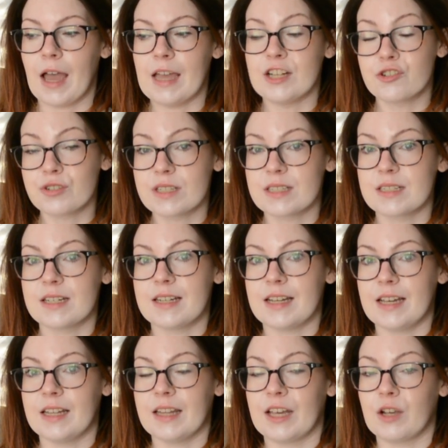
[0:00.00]
interested
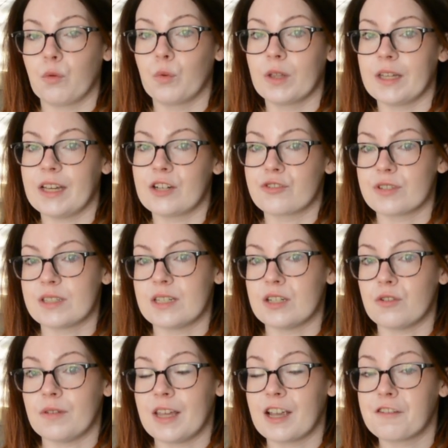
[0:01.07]
in like really interesting,
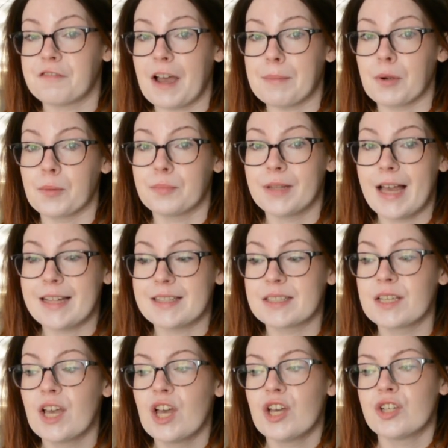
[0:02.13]
unique fiber blends.
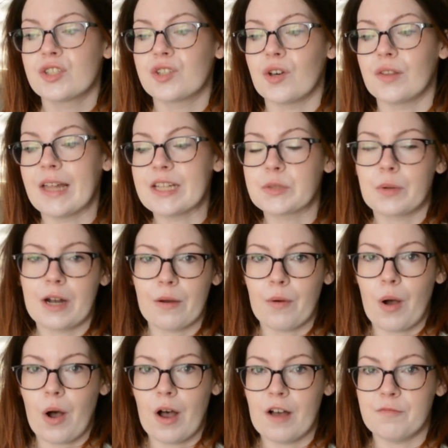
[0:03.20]
So that's what I
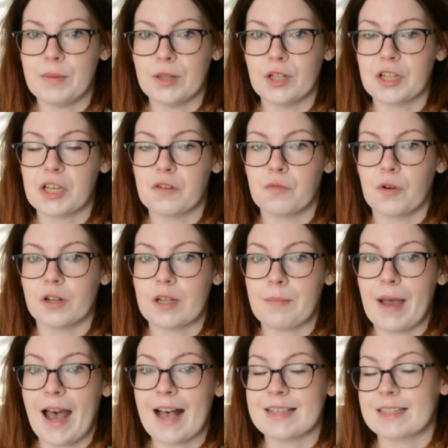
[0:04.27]
have been looking for in the
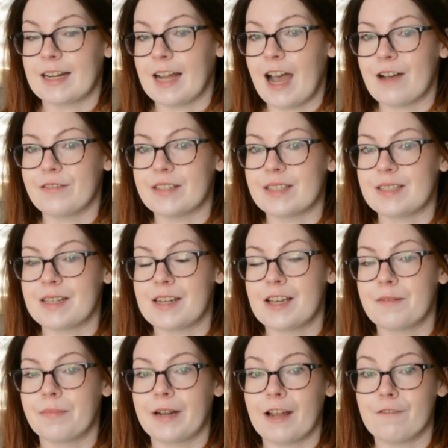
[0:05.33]
past, and I haven't seen
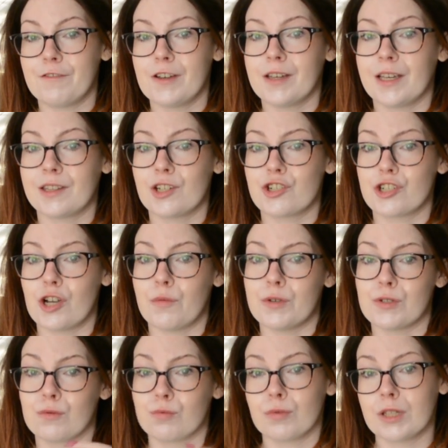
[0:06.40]
it, but I feel like the show
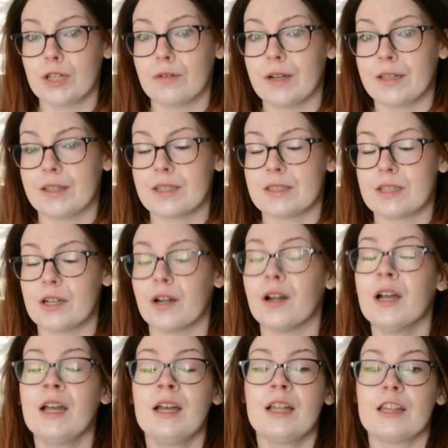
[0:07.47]
was really great this year.
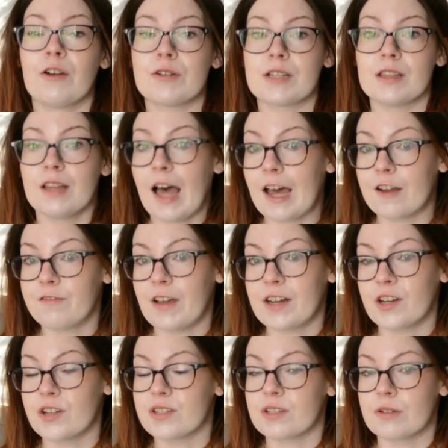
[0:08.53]
There was a lot of
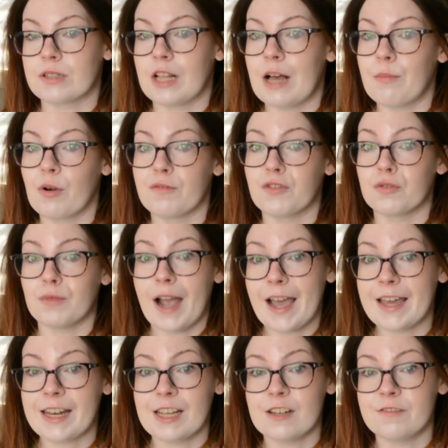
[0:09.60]
vendors, there was a lot more
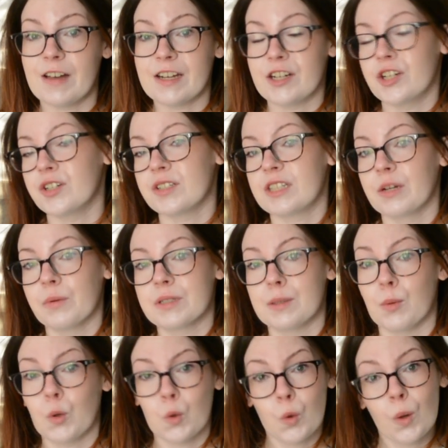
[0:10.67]
variety of vendors, there were
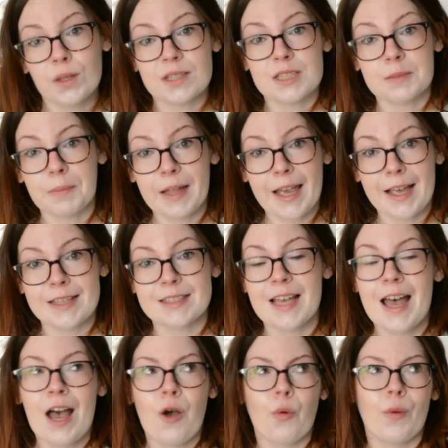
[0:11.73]
some cool displays.
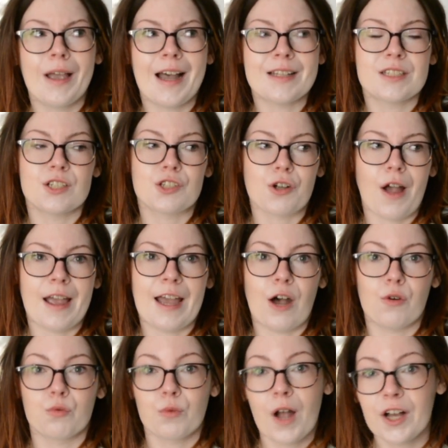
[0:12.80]
We got to try
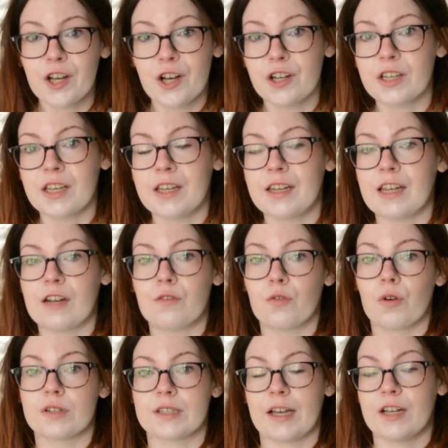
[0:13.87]
out rug hooking, and of
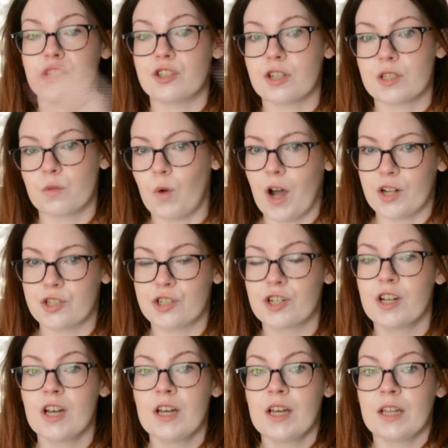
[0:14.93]
course I had just watched
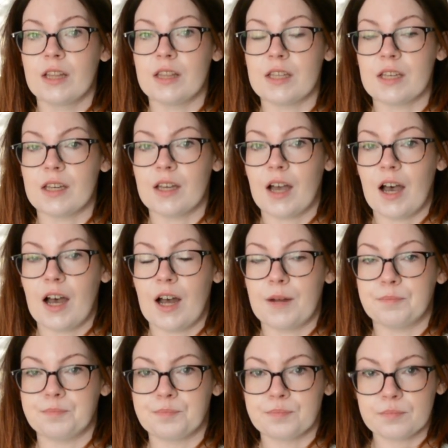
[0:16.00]
the
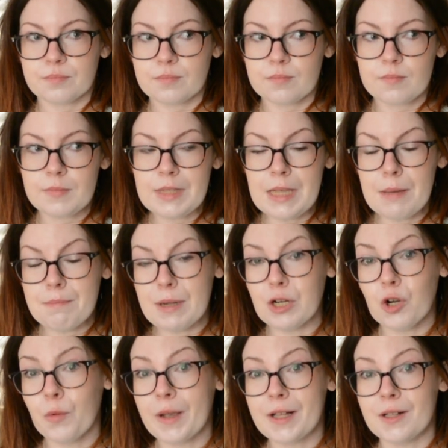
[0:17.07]

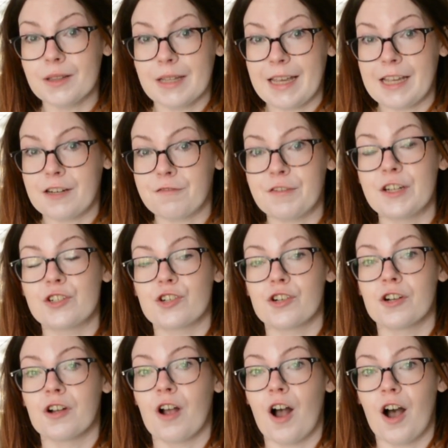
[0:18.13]
Periwinkle Lane
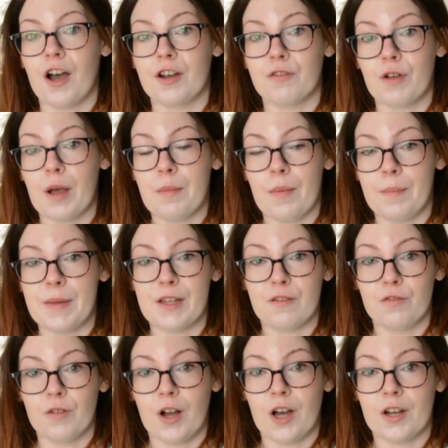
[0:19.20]
feature on A
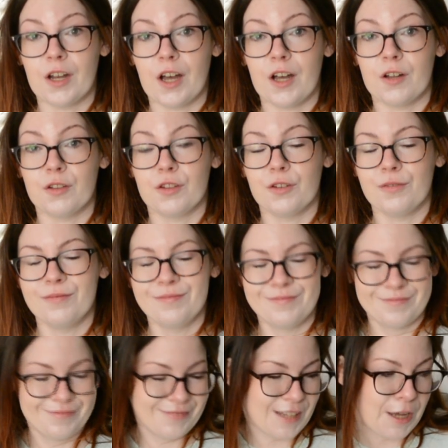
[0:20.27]

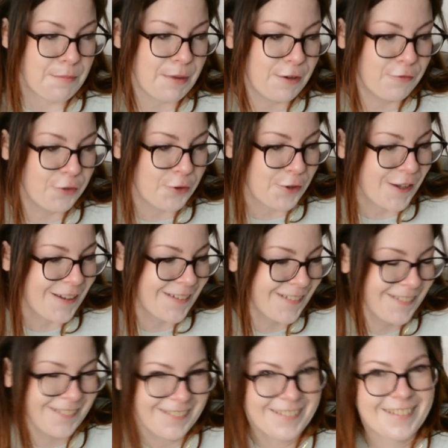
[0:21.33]
Bit Fruity.
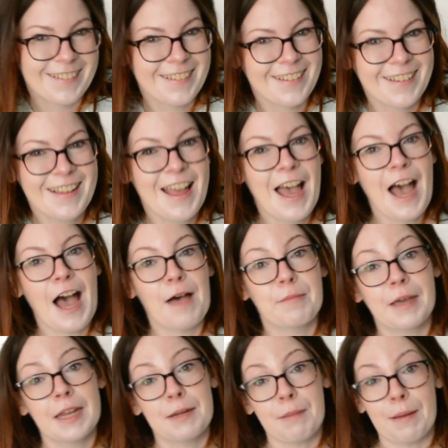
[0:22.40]
I'm
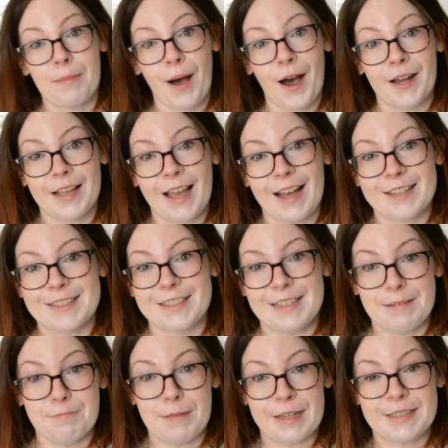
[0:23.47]
getting my podcast
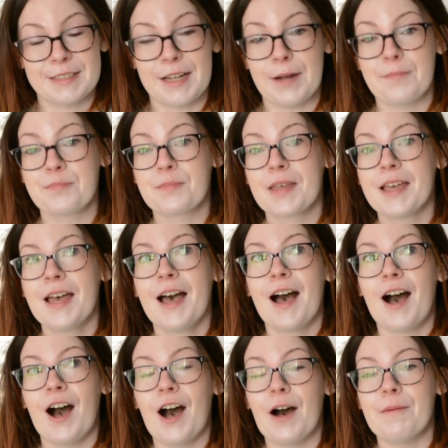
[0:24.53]
mixed up.
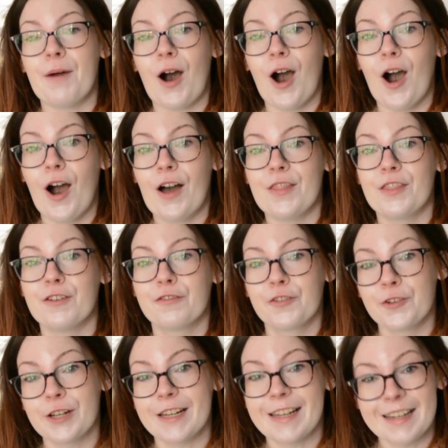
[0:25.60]
On the
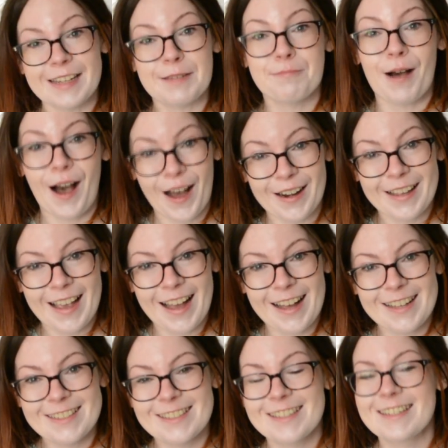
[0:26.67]
Fruity Nitty
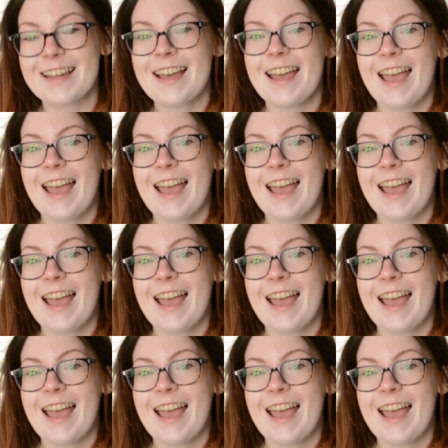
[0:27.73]
podcast.